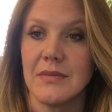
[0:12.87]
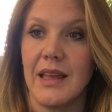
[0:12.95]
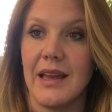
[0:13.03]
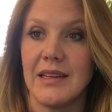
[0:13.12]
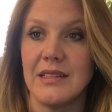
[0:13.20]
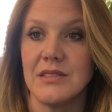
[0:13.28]

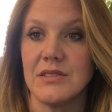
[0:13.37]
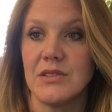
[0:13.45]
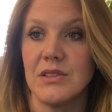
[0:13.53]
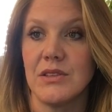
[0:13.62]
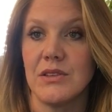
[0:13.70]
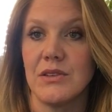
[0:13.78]
As
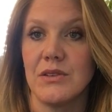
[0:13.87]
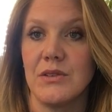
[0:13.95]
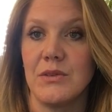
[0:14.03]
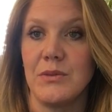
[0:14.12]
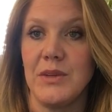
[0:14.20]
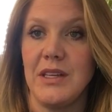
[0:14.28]

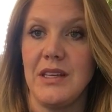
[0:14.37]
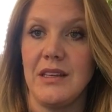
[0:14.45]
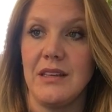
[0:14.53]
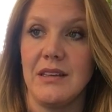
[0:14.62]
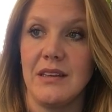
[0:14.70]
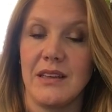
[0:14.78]

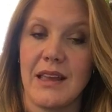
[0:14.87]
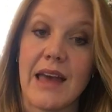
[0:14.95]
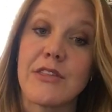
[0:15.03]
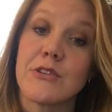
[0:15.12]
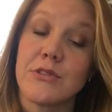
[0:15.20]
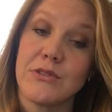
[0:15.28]
we
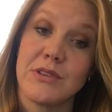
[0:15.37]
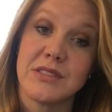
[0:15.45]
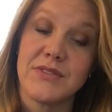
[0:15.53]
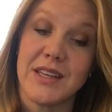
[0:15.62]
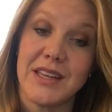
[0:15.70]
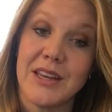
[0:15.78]
gather through this
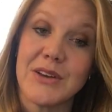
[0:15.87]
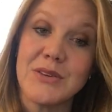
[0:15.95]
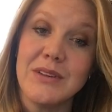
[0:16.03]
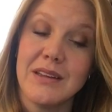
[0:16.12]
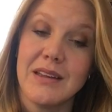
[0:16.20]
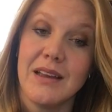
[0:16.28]
video,
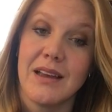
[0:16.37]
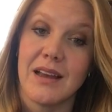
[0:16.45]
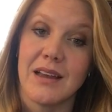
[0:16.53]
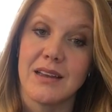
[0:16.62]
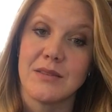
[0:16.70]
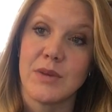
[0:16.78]

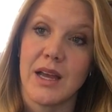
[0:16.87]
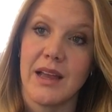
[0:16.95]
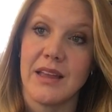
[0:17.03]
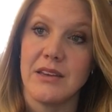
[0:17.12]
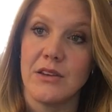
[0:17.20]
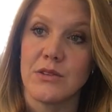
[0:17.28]

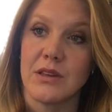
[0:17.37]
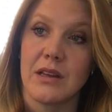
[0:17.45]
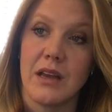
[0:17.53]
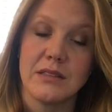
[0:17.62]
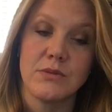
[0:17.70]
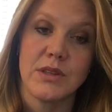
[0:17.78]
I know that
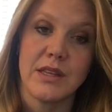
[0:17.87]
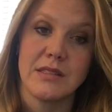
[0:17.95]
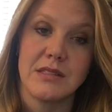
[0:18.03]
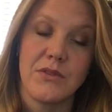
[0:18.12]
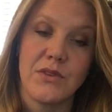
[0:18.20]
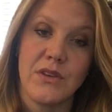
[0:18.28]
God's with
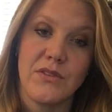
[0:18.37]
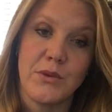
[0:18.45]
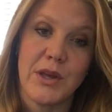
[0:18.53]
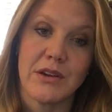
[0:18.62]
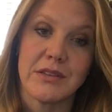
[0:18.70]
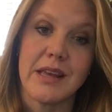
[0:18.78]
us even if
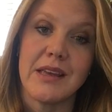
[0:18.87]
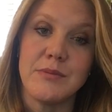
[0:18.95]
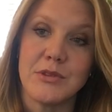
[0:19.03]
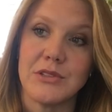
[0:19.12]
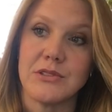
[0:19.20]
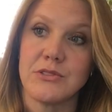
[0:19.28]
we aren't
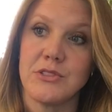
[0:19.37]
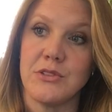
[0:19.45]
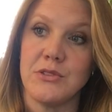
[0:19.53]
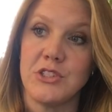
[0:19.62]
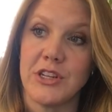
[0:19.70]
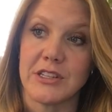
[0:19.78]
able
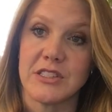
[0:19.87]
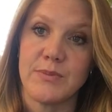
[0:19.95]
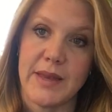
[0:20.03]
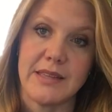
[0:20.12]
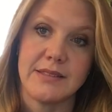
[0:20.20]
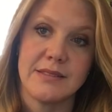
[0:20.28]
to share
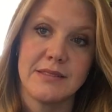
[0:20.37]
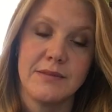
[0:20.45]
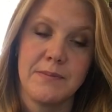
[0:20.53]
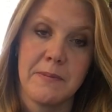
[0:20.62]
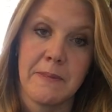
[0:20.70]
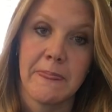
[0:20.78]
space.
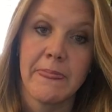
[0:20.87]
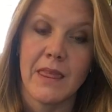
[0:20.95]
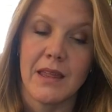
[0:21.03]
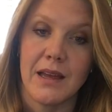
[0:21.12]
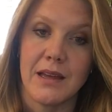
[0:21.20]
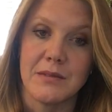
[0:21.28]

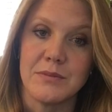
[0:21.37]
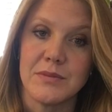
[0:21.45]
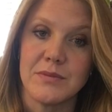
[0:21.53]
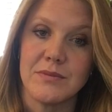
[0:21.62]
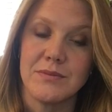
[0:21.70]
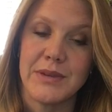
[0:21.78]

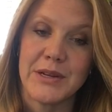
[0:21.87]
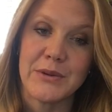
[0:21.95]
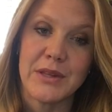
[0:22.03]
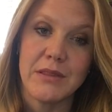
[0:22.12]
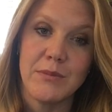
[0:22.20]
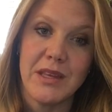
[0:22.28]
Bear
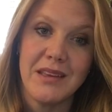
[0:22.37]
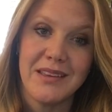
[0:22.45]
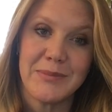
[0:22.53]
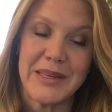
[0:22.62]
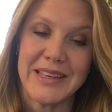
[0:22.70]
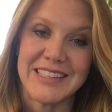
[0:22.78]
with me
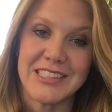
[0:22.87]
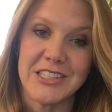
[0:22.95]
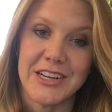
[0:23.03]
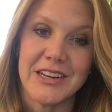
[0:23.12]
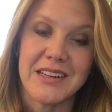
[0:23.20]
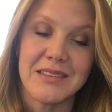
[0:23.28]
because
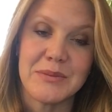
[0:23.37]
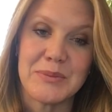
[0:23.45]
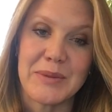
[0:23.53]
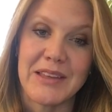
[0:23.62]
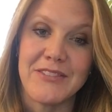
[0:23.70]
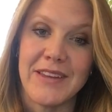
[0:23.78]
sharing
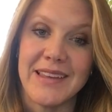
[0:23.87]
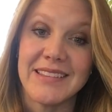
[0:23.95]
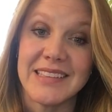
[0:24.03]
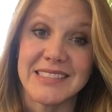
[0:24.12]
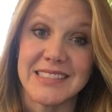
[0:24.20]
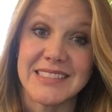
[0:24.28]
my faith
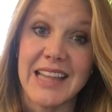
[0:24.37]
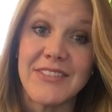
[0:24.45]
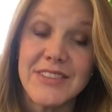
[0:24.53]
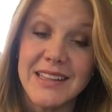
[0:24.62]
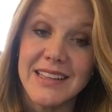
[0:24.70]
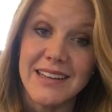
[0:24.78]
is
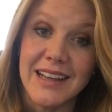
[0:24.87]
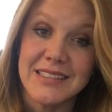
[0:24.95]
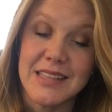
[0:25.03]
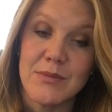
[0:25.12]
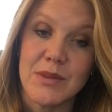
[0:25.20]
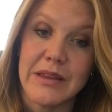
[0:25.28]
definitely not
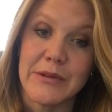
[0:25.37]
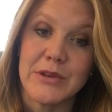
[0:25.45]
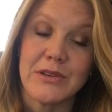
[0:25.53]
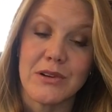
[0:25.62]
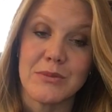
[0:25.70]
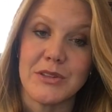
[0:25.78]
something I
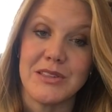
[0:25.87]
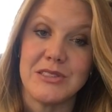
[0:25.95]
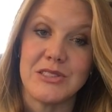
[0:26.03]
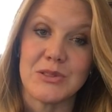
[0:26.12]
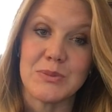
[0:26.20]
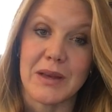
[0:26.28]
would normally
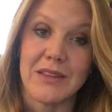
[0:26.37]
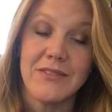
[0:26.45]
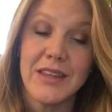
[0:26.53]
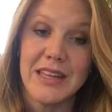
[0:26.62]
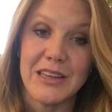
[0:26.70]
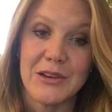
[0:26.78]
do by
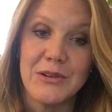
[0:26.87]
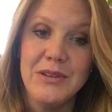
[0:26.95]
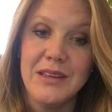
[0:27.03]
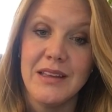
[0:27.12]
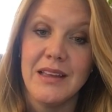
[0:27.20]
video.